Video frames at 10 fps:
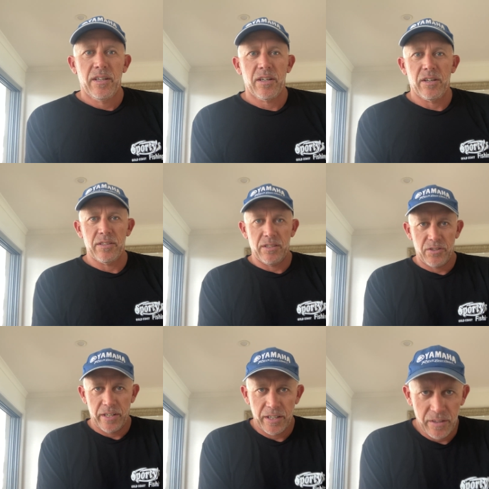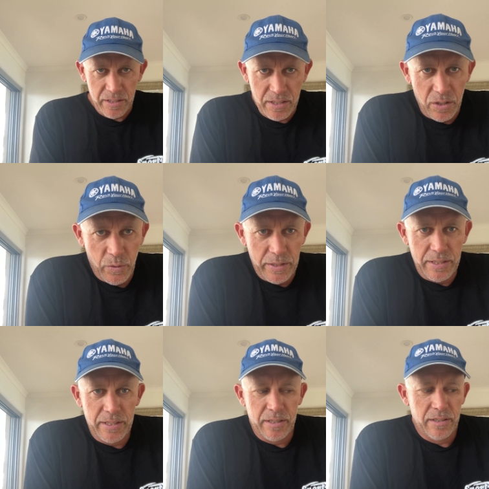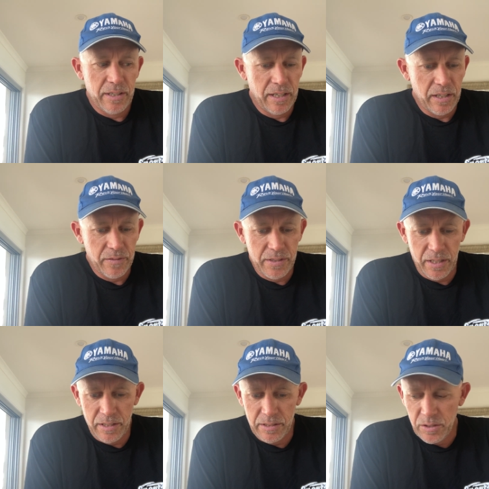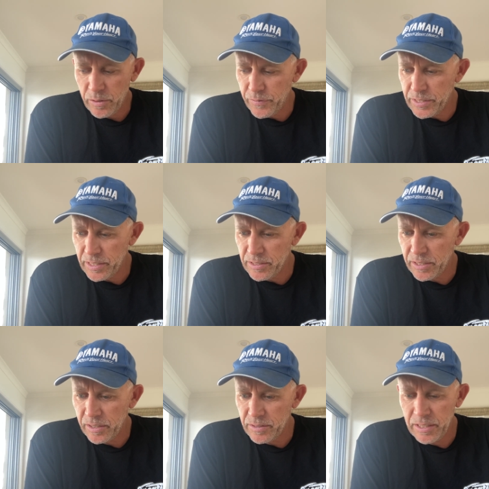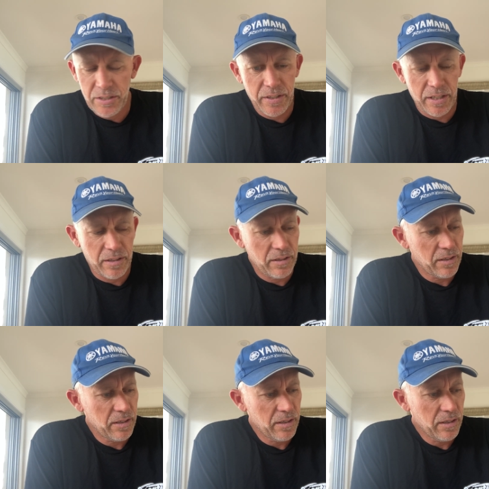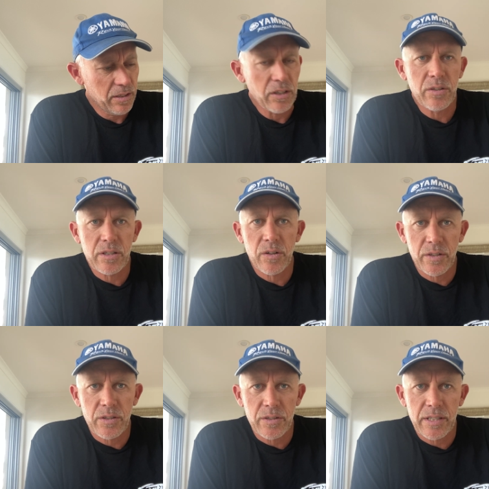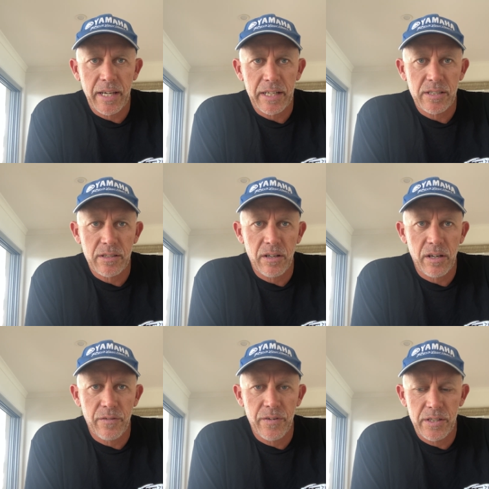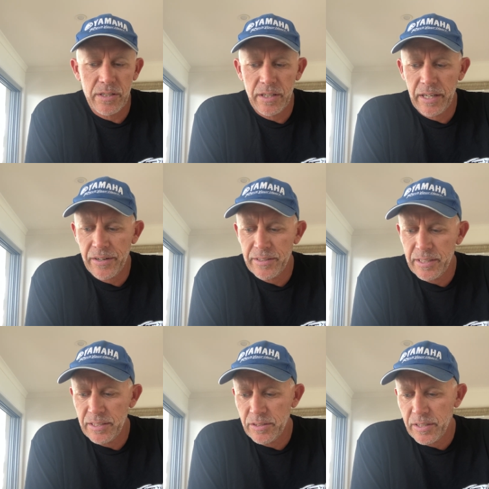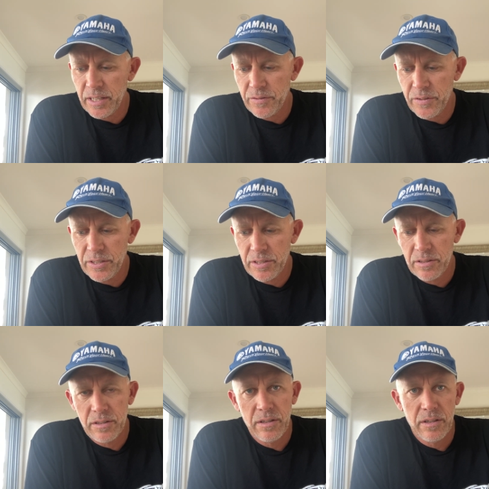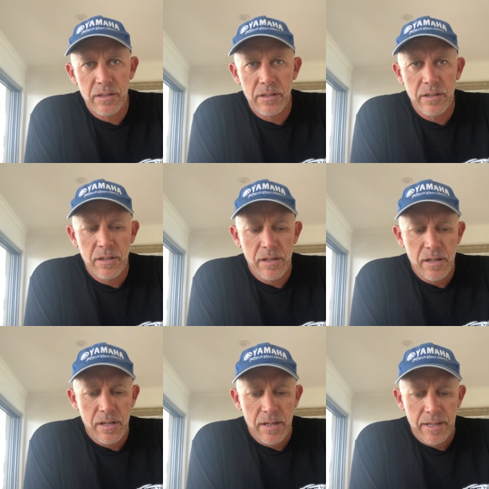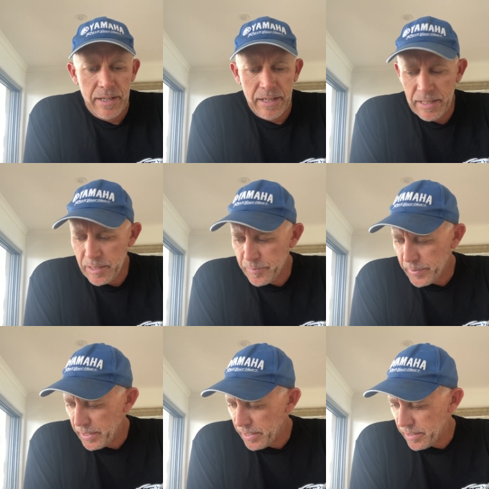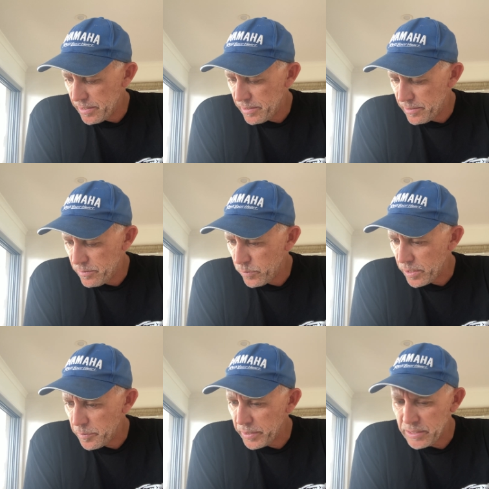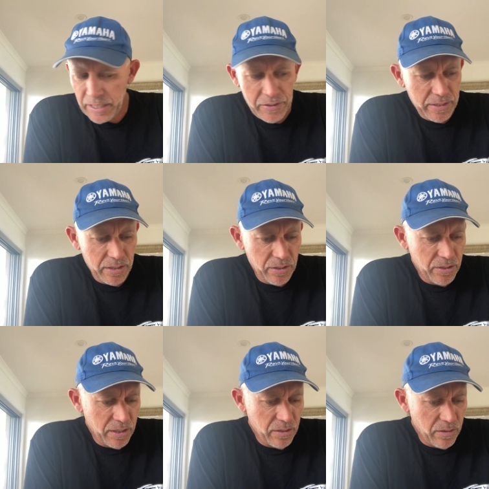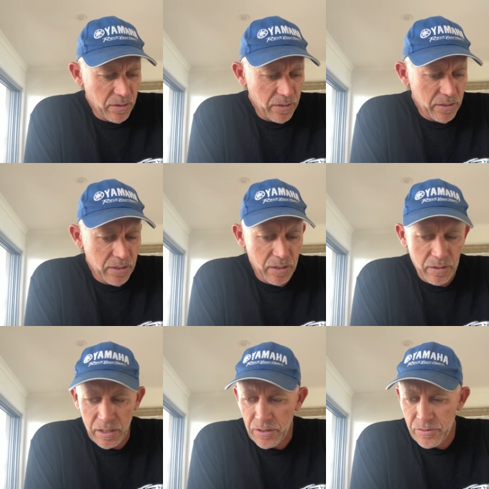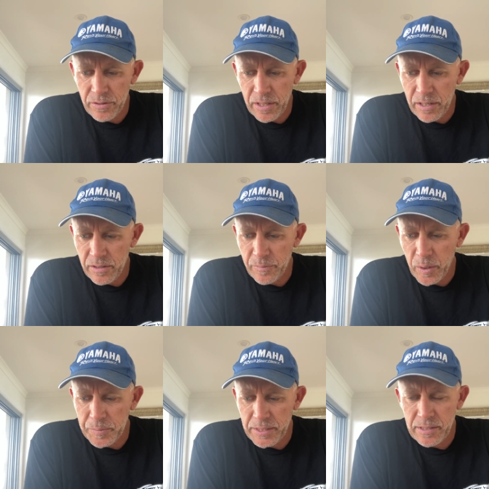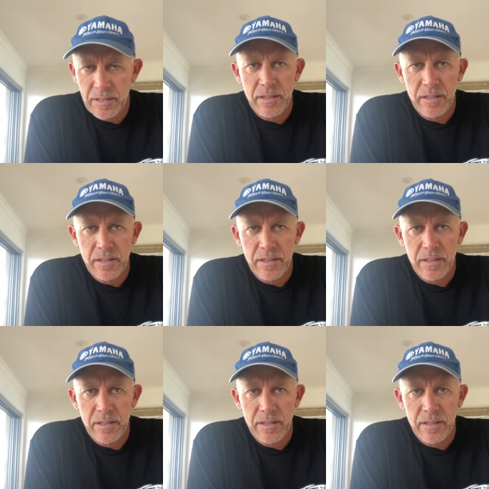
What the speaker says: concentrating on his lures. He loves his lure fishing, so he'll teach you how to use lures and also catch a lot of fish. He guarantees you'll catch fish. And one of the big secrets is using little lures, so I'll go through that in a moment.